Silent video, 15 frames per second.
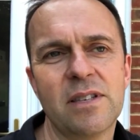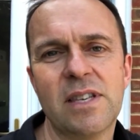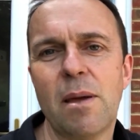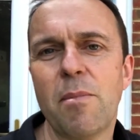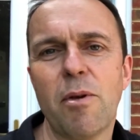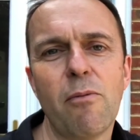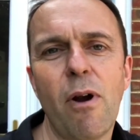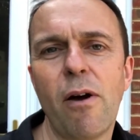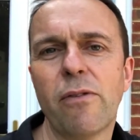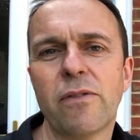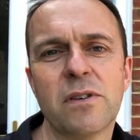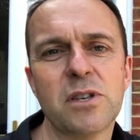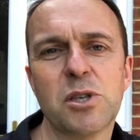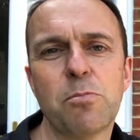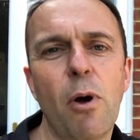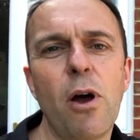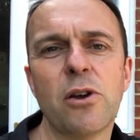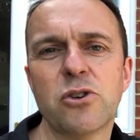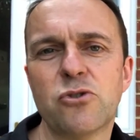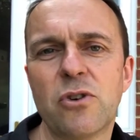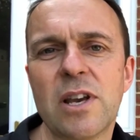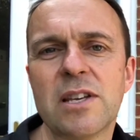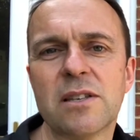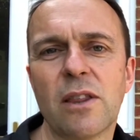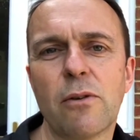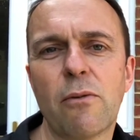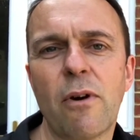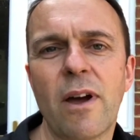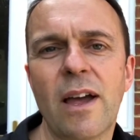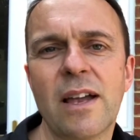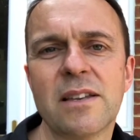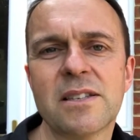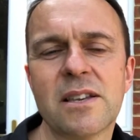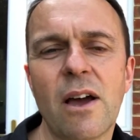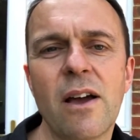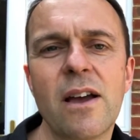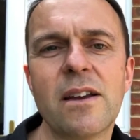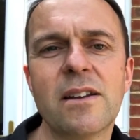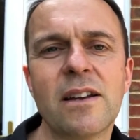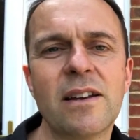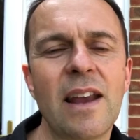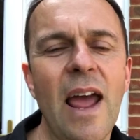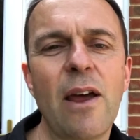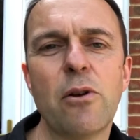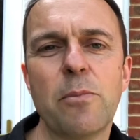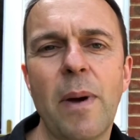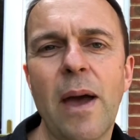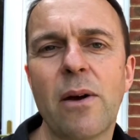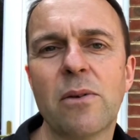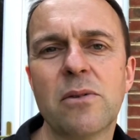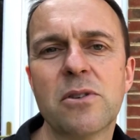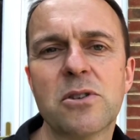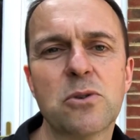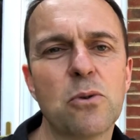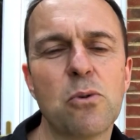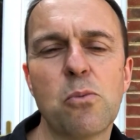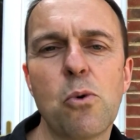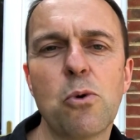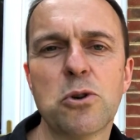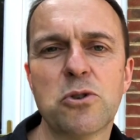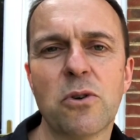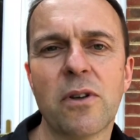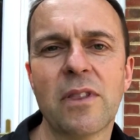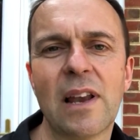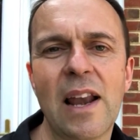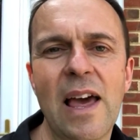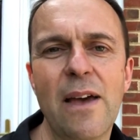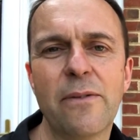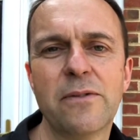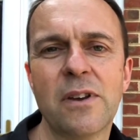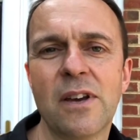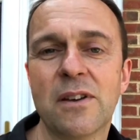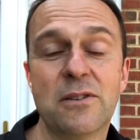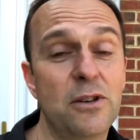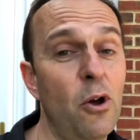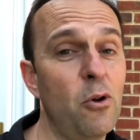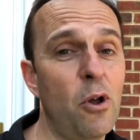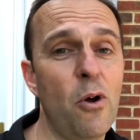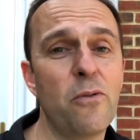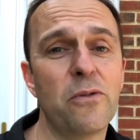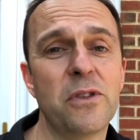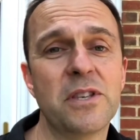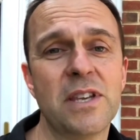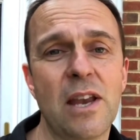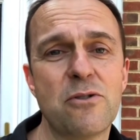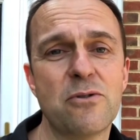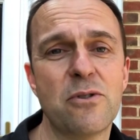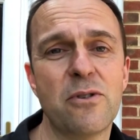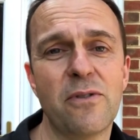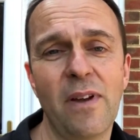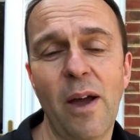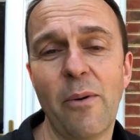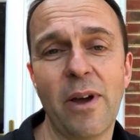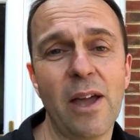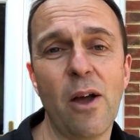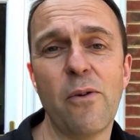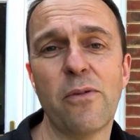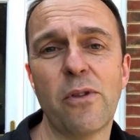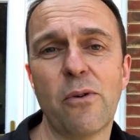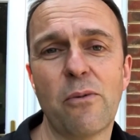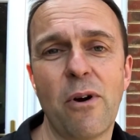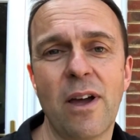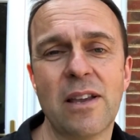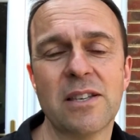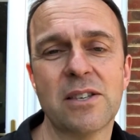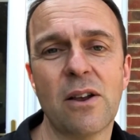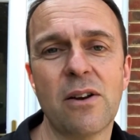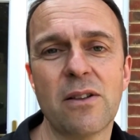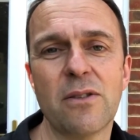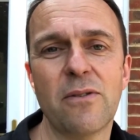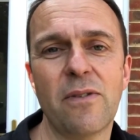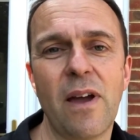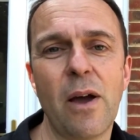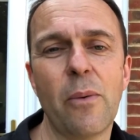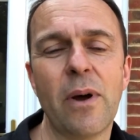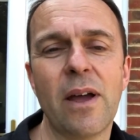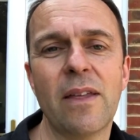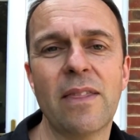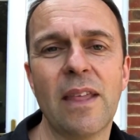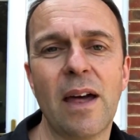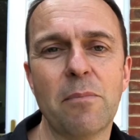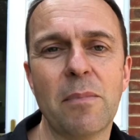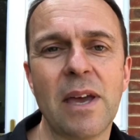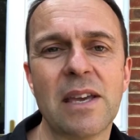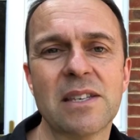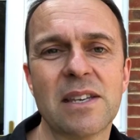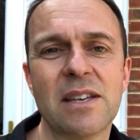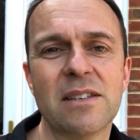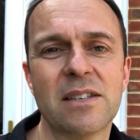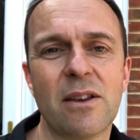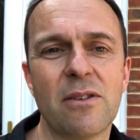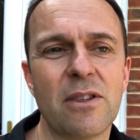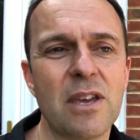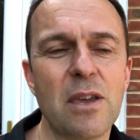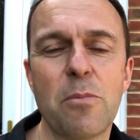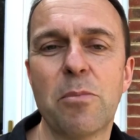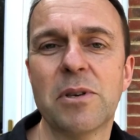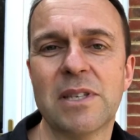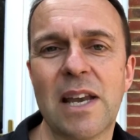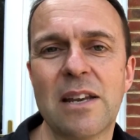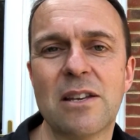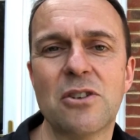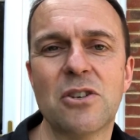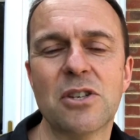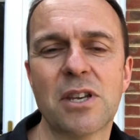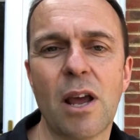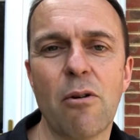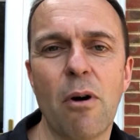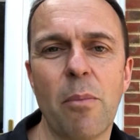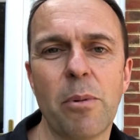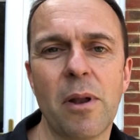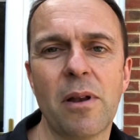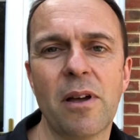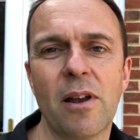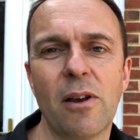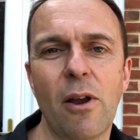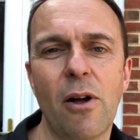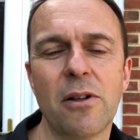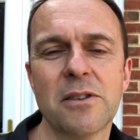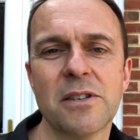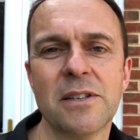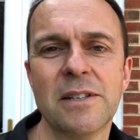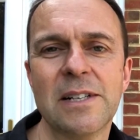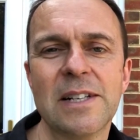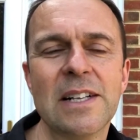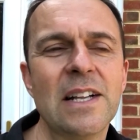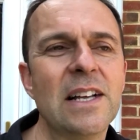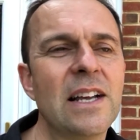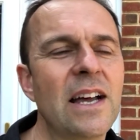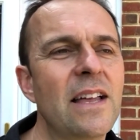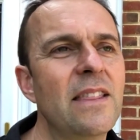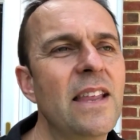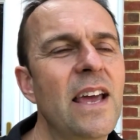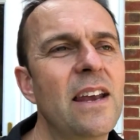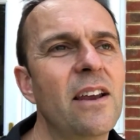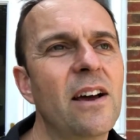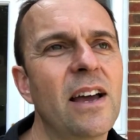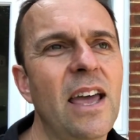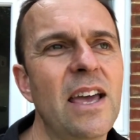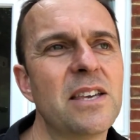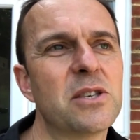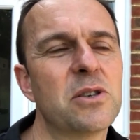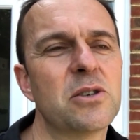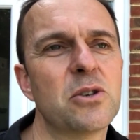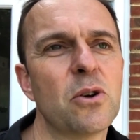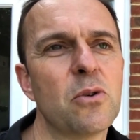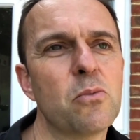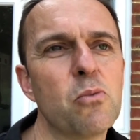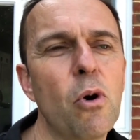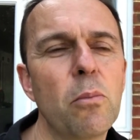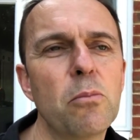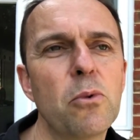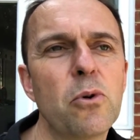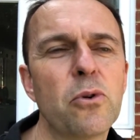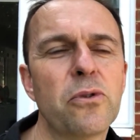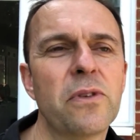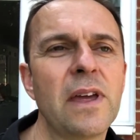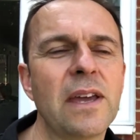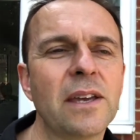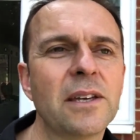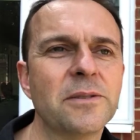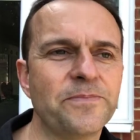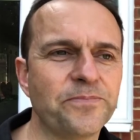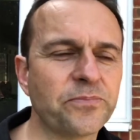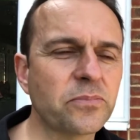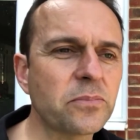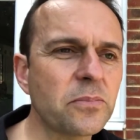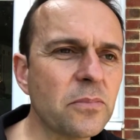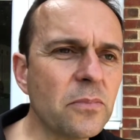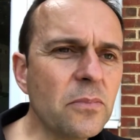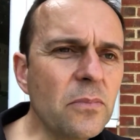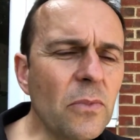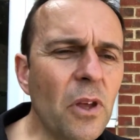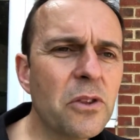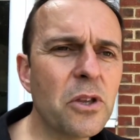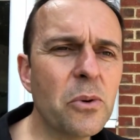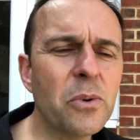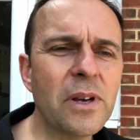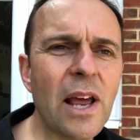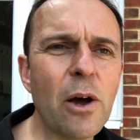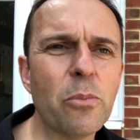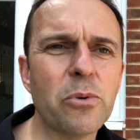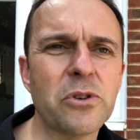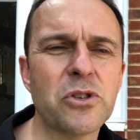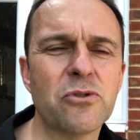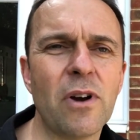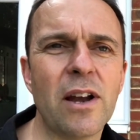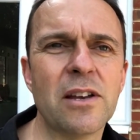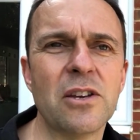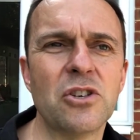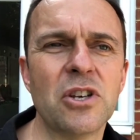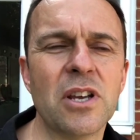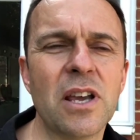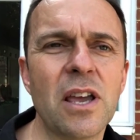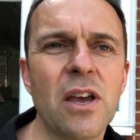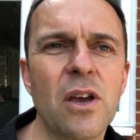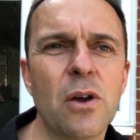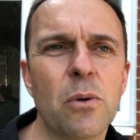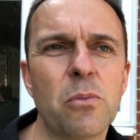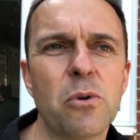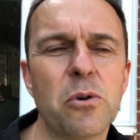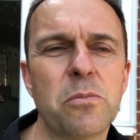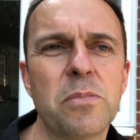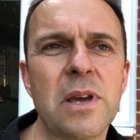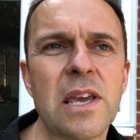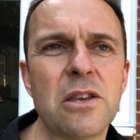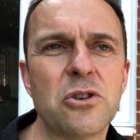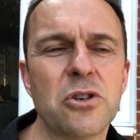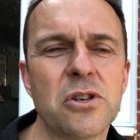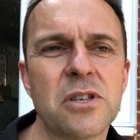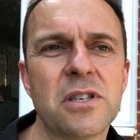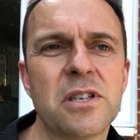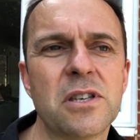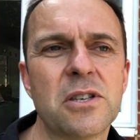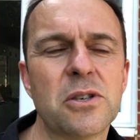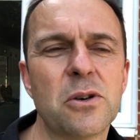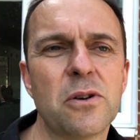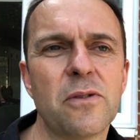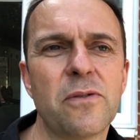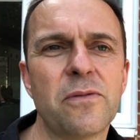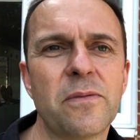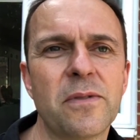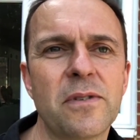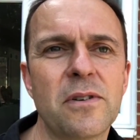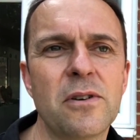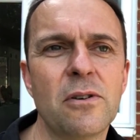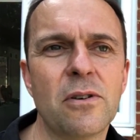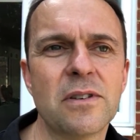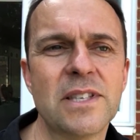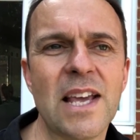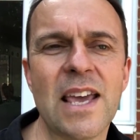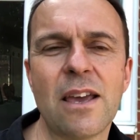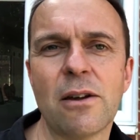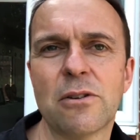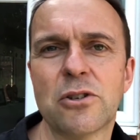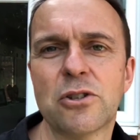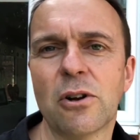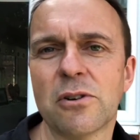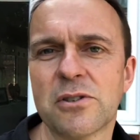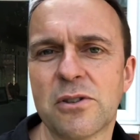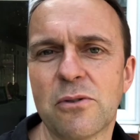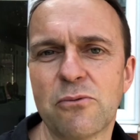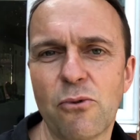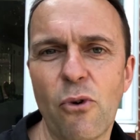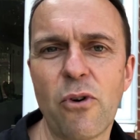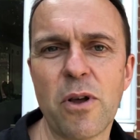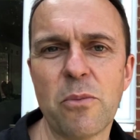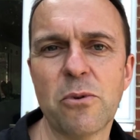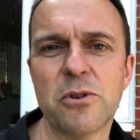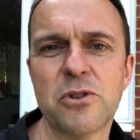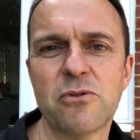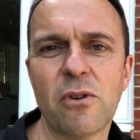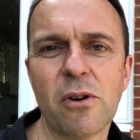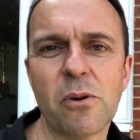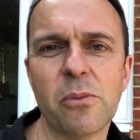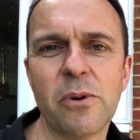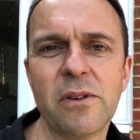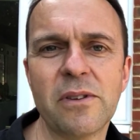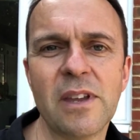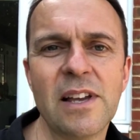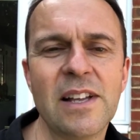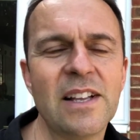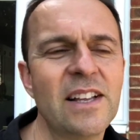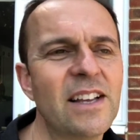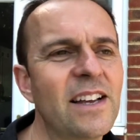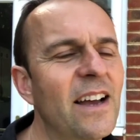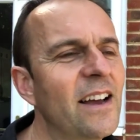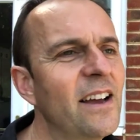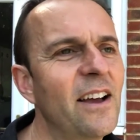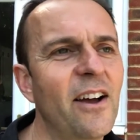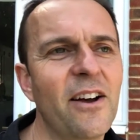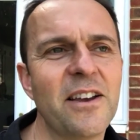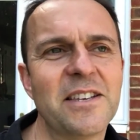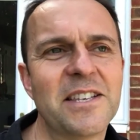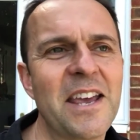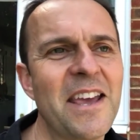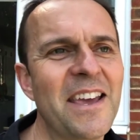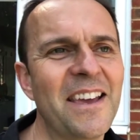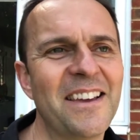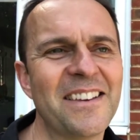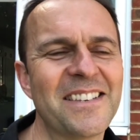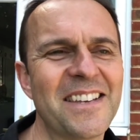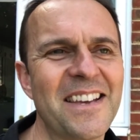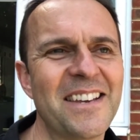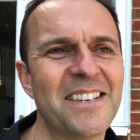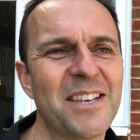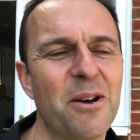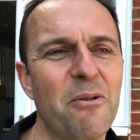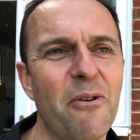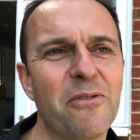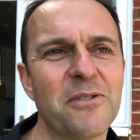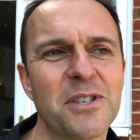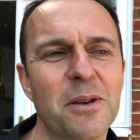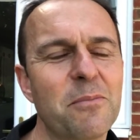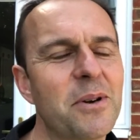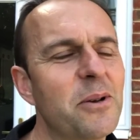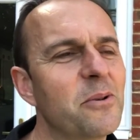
semi-rough and sparse trees on the right hand side and out of bounds or water on the left, don't go for the center of the fairway, go for the right hand side of the fairway, that makes it so that your percentages go up a lot. And then I guess sort of one more thing that would help with strategy would be just to sort of not take on shots that Rory would struggle with. I see it so often.